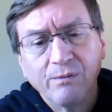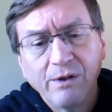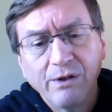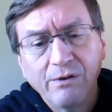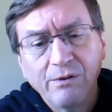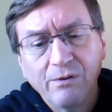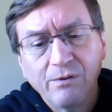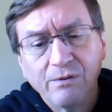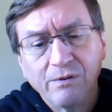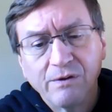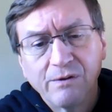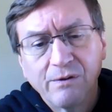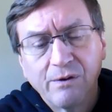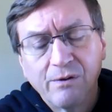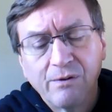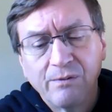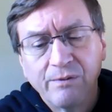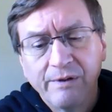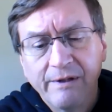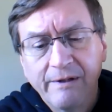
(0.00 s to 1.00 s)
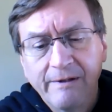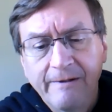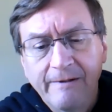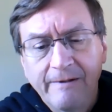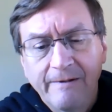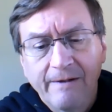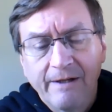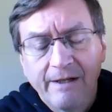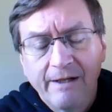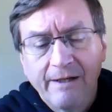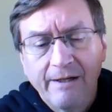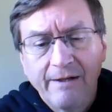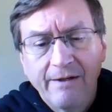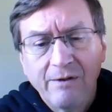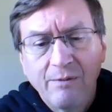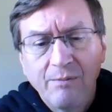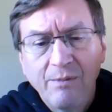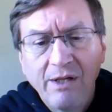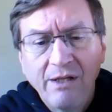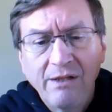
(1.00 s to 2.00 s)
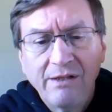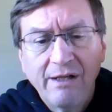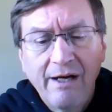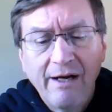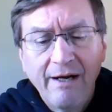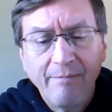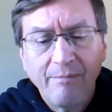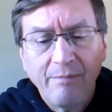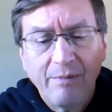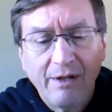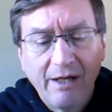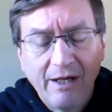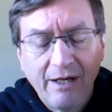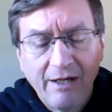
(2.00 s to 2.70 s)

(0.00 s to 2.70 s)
do. So in the meantime,